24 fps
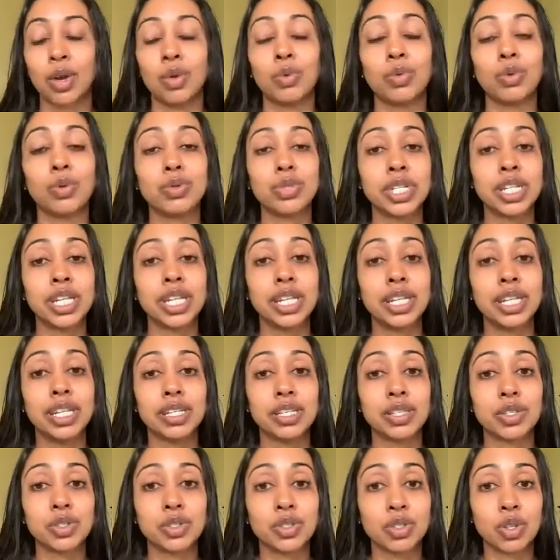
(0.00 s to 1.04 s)
Routine
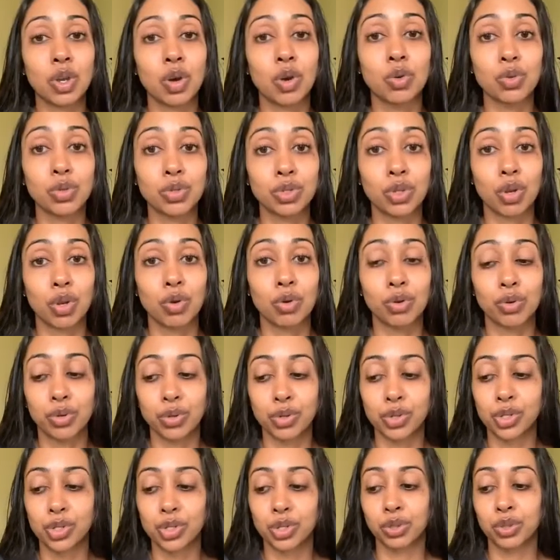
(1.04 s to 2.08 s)
is so
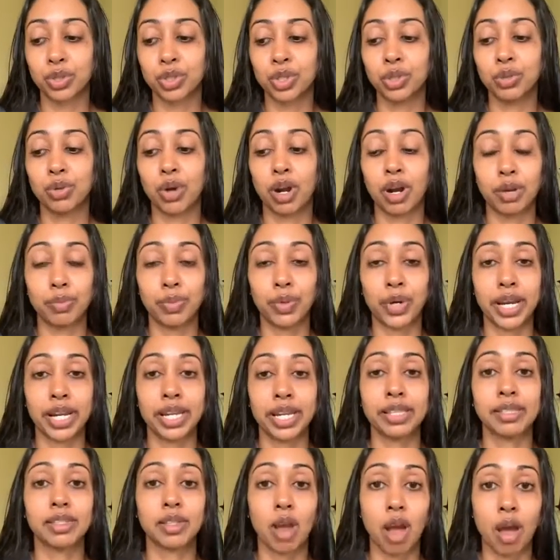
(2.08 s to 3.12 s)
crucial to our
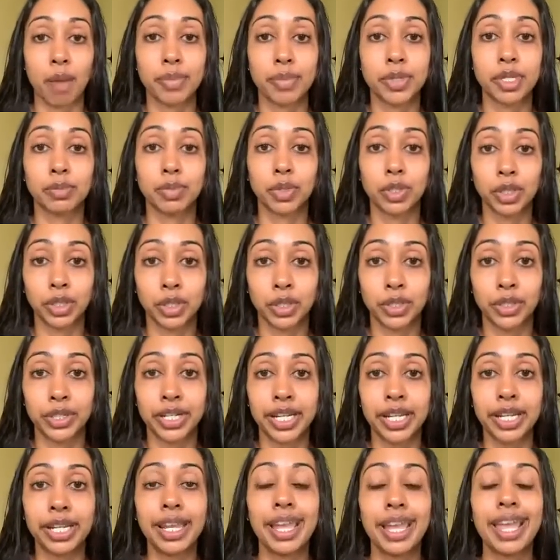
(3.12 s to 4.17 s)
brain's optimal
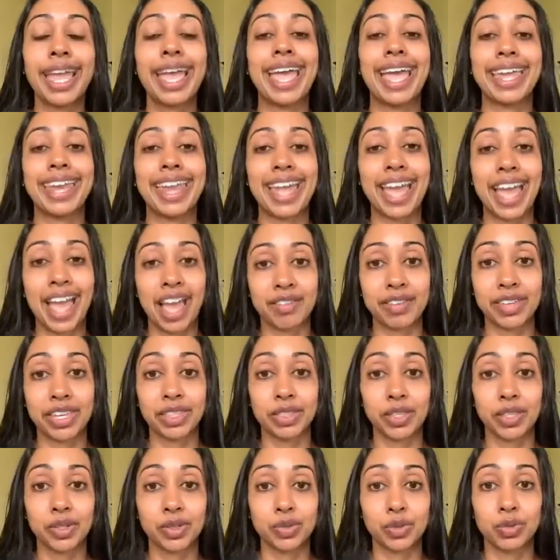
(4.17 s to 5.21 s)
learning, and having
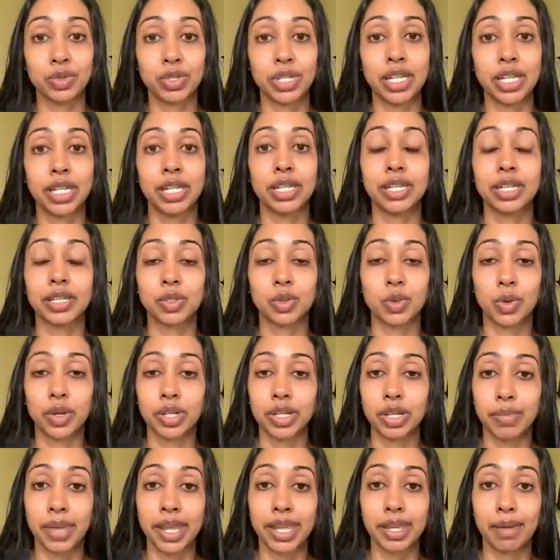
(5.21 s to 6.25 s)
this routine is going
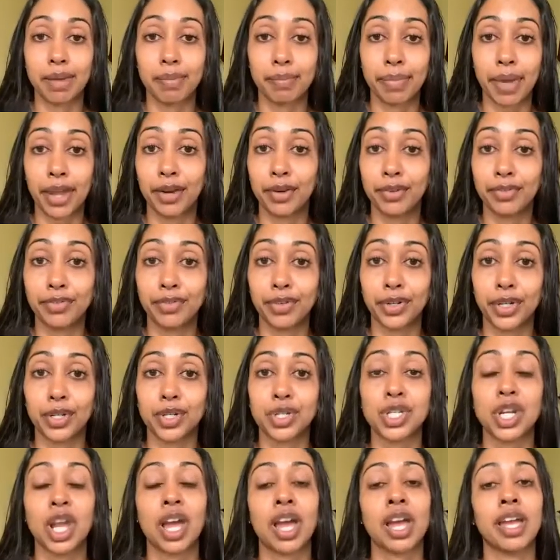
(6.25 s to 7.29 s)
to make it better for your
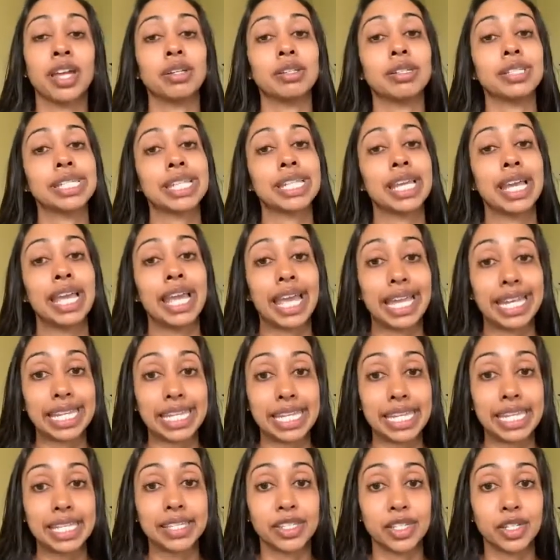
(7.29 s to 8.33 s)
child and
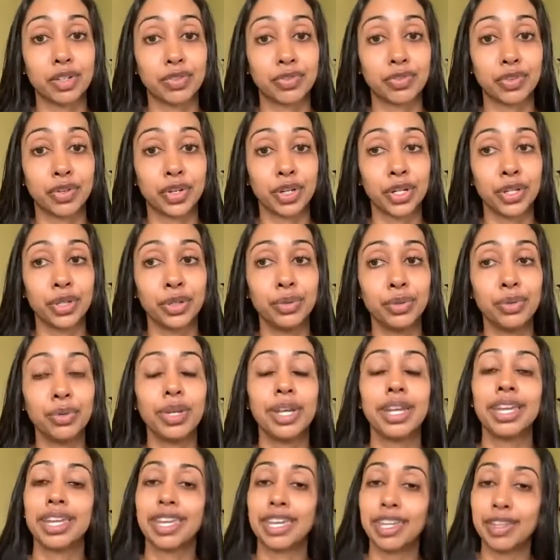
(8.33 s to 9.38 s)
easier for you,
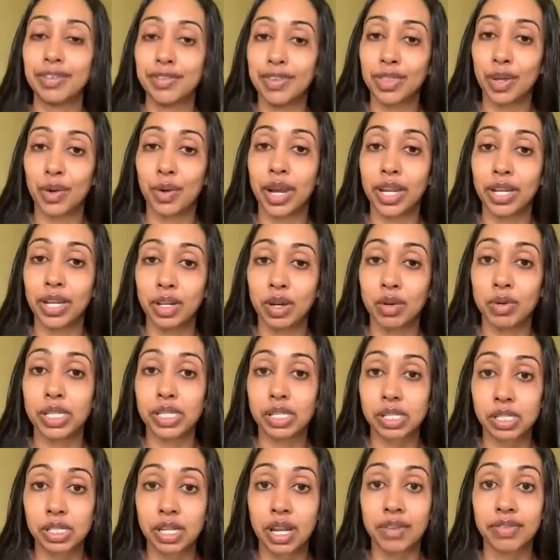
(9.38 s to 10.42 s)
even though I know
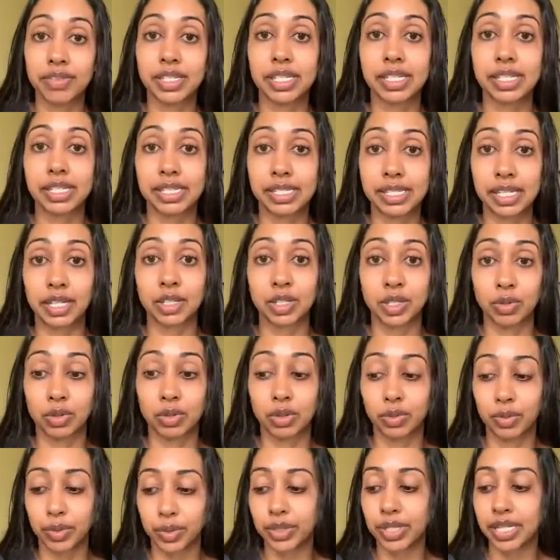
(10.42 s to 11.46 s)
it's tough to stick to a
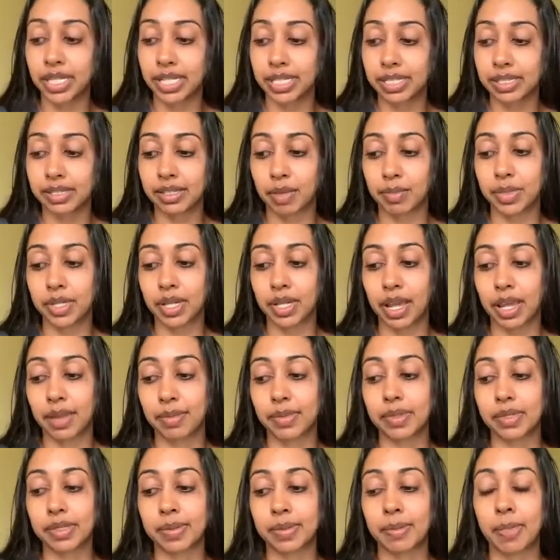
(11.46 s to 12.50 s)
routine
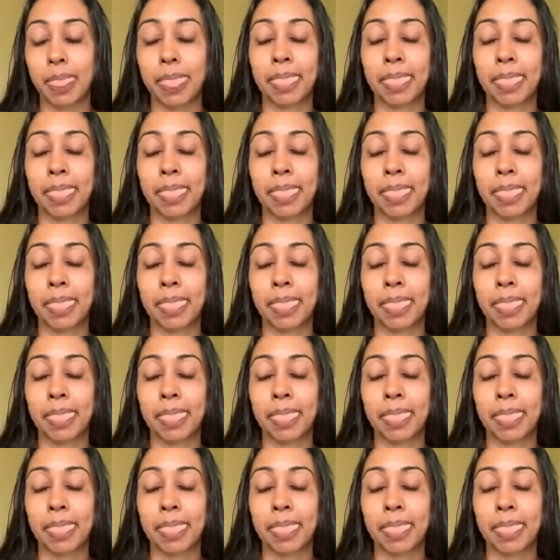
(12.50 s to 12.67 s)
sometimes.